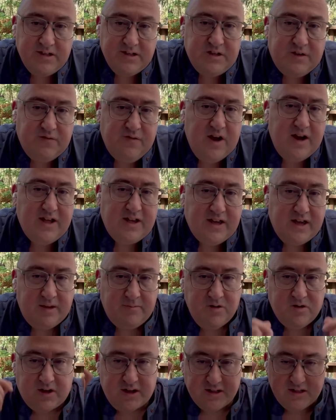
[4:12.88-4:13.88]
Because in a fighting
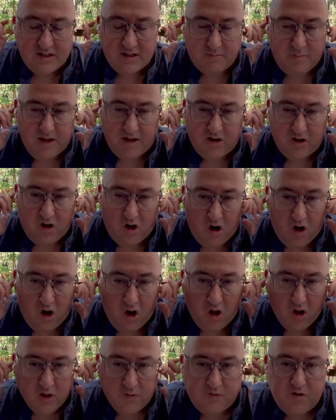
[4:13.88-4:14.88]
game, you get to spend
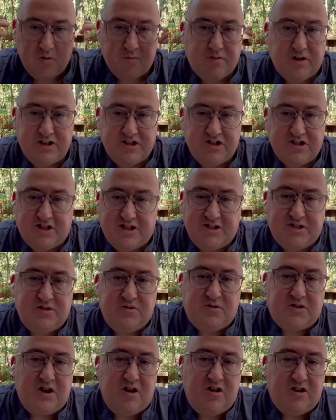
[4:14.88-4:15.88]
all of your budget on 2